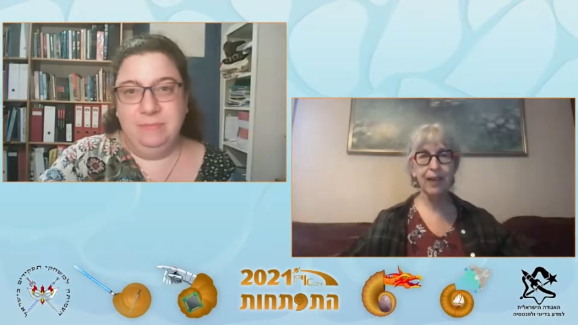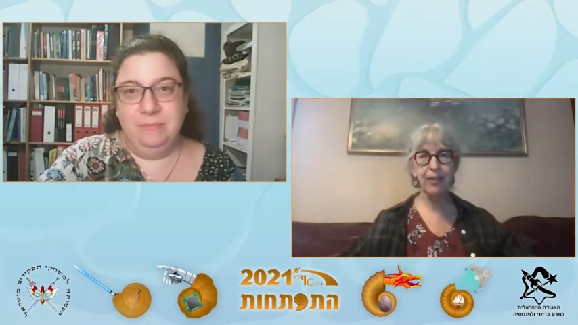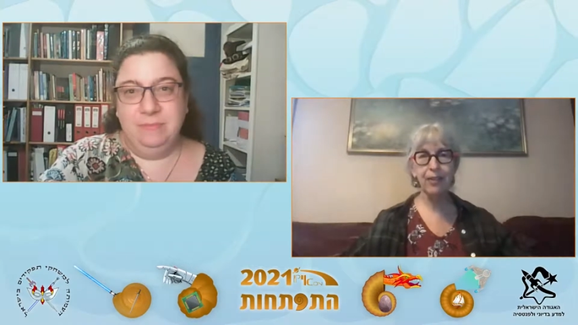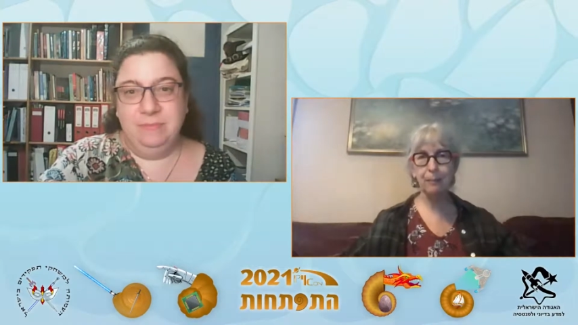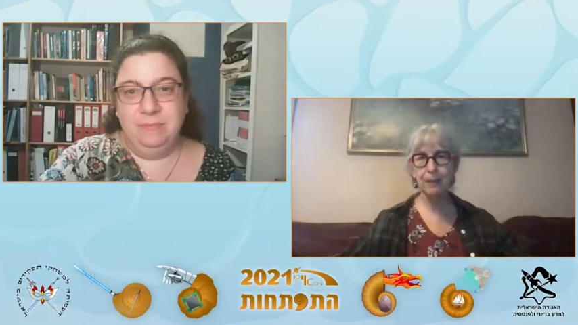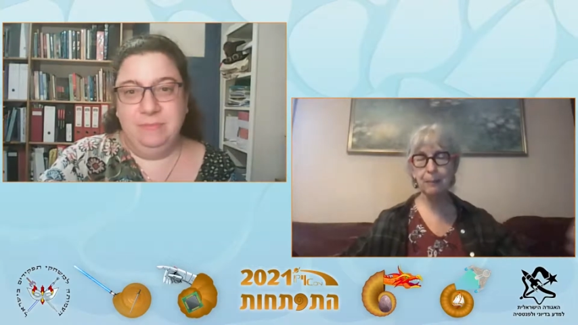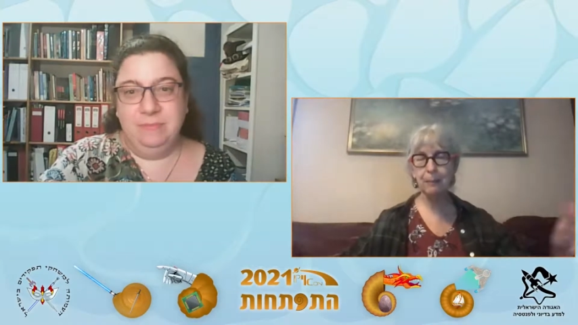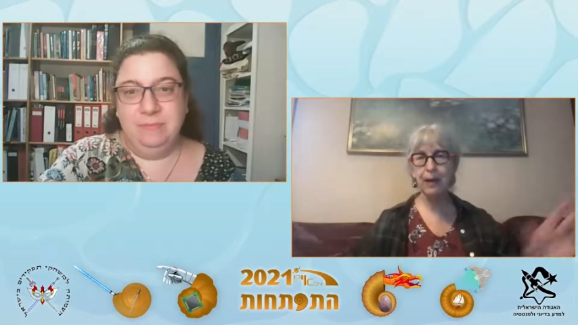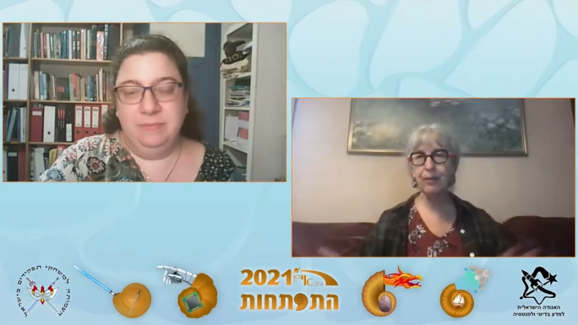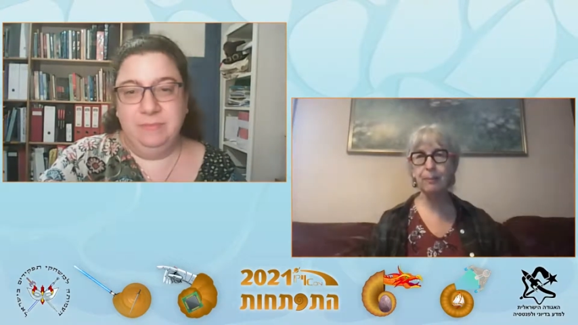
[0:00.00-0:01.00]
Speaker 1: and the
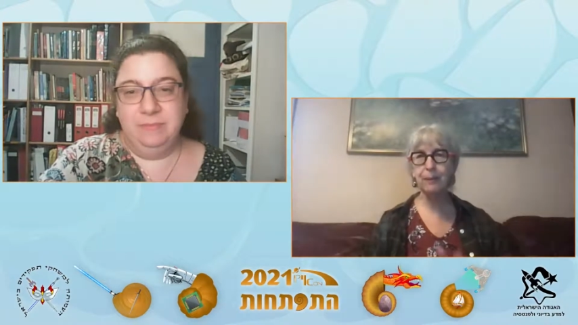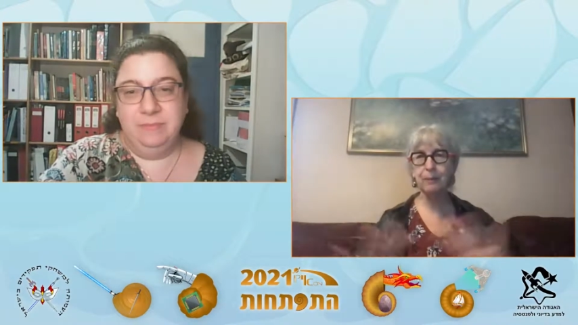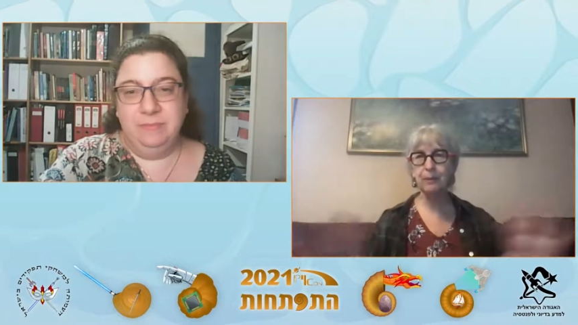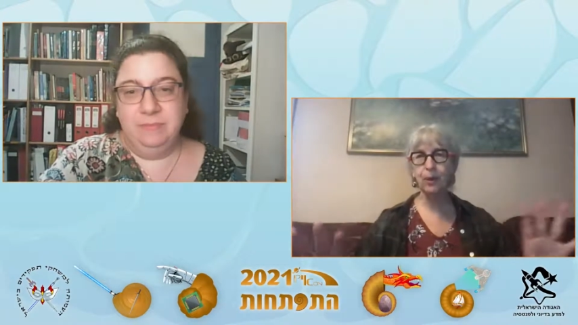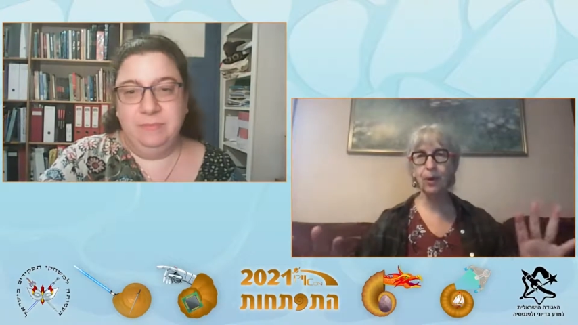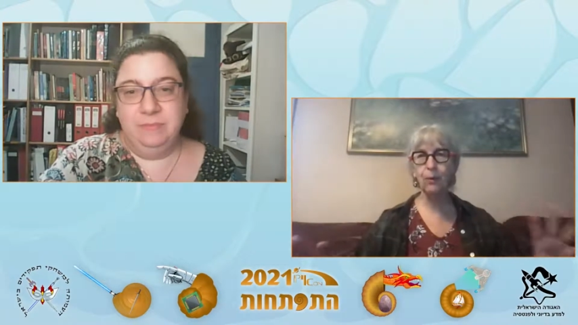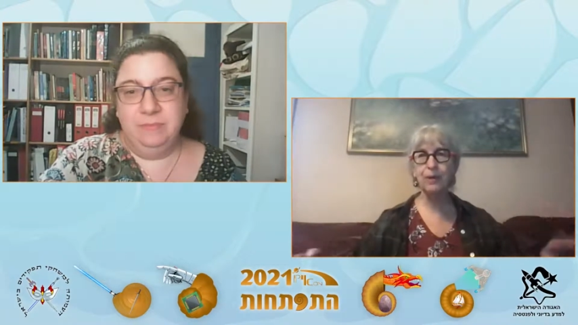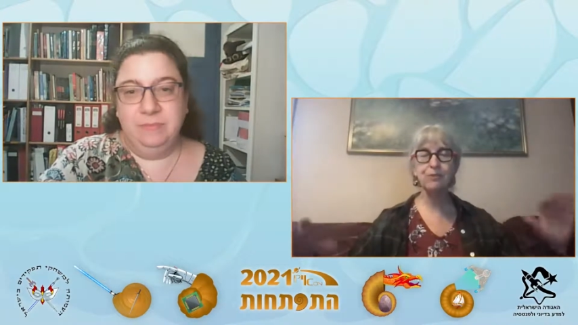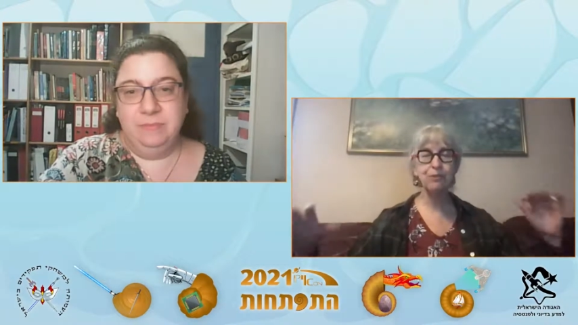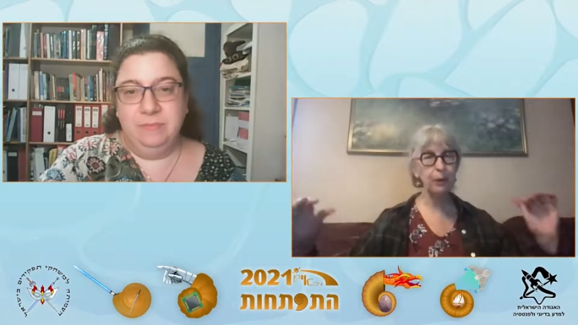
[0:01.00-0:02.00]
people and the people are
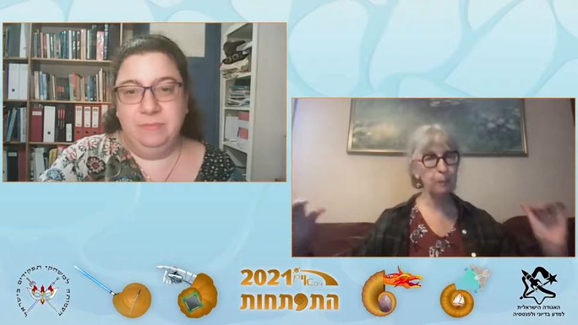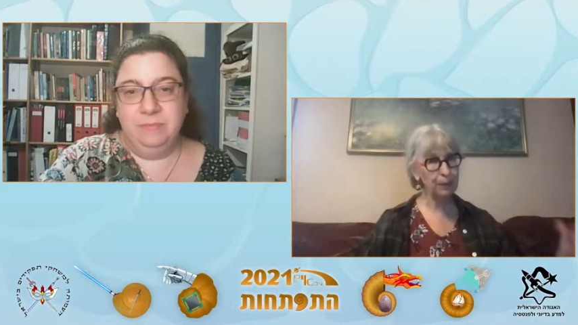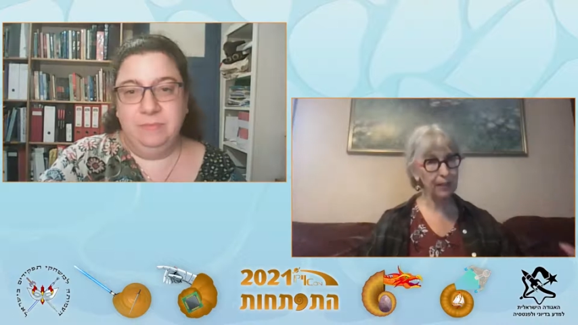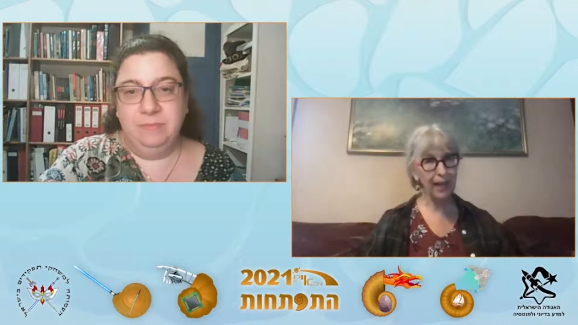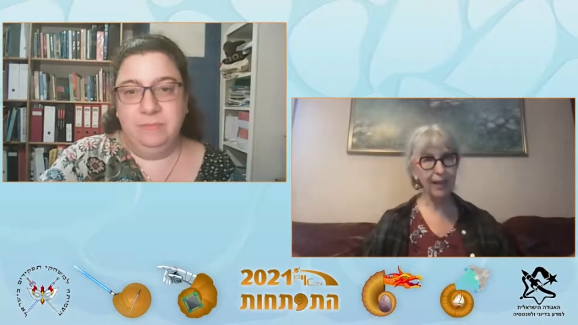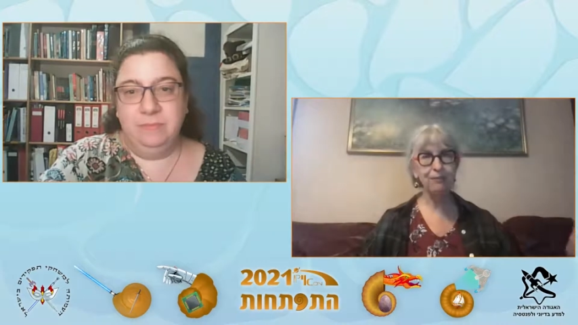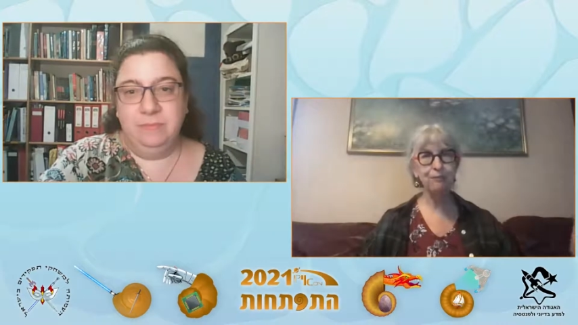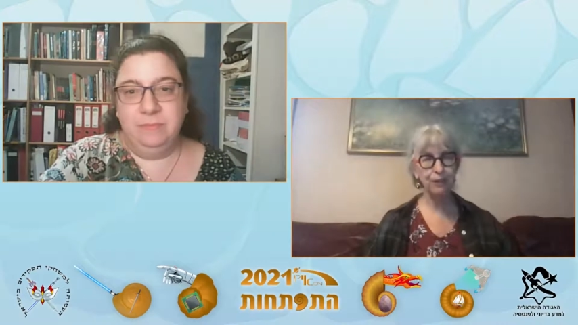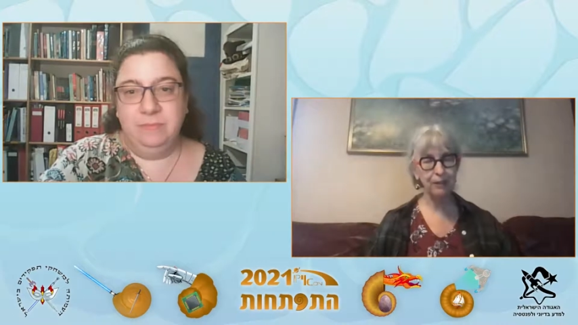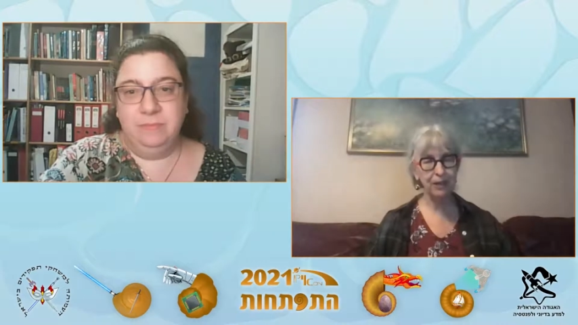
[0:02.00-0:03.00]
always very polite and
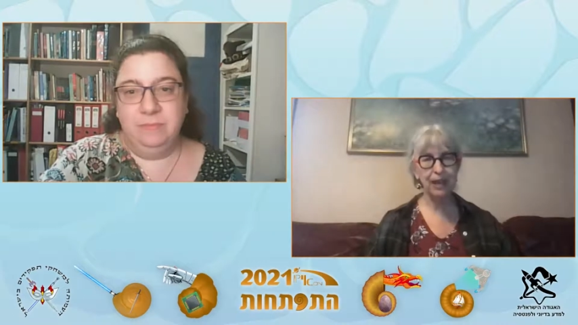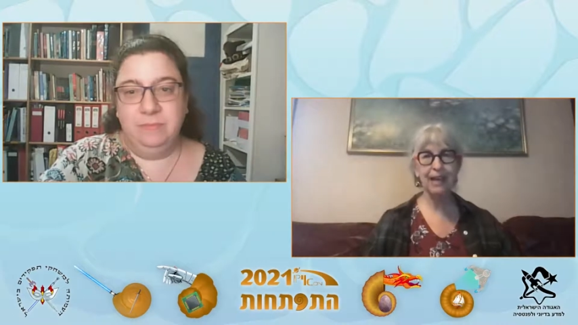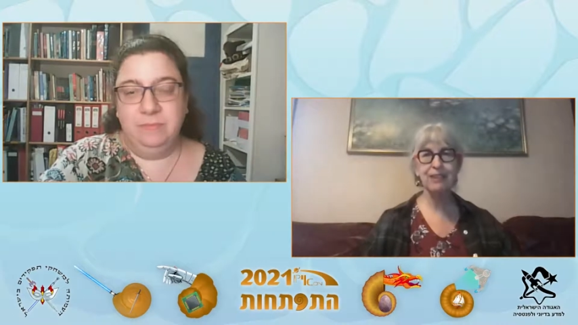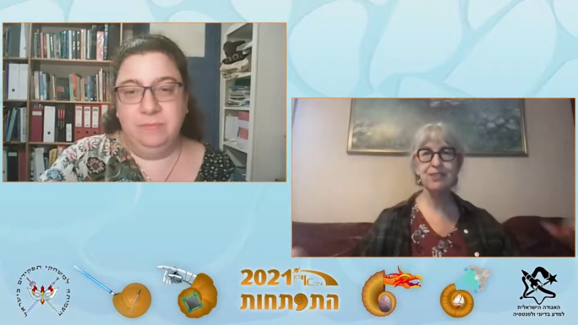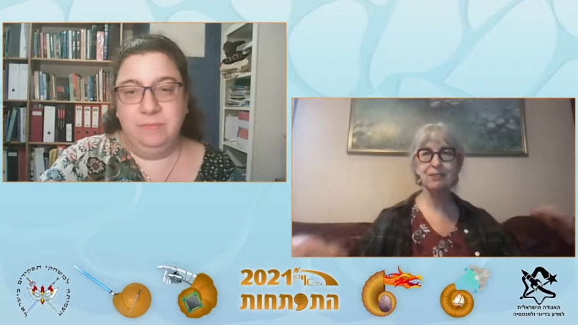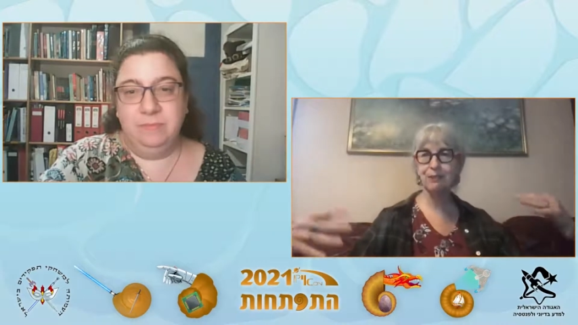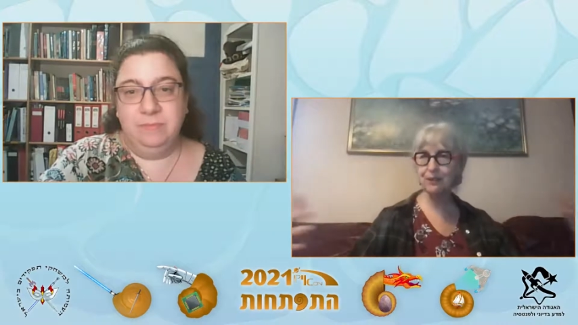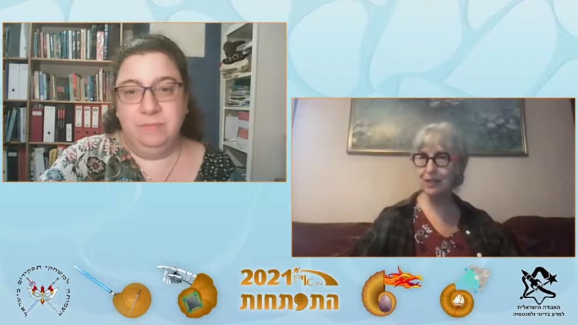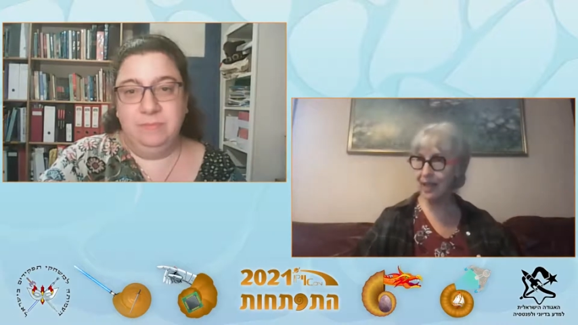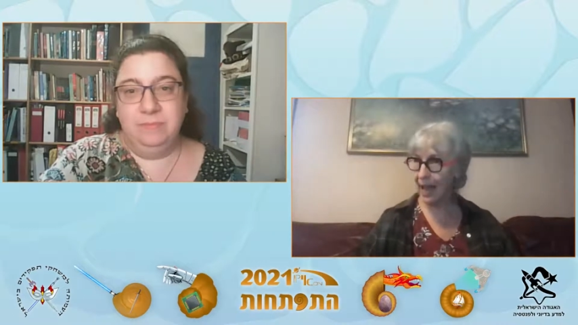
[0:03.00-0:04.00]
very nice and very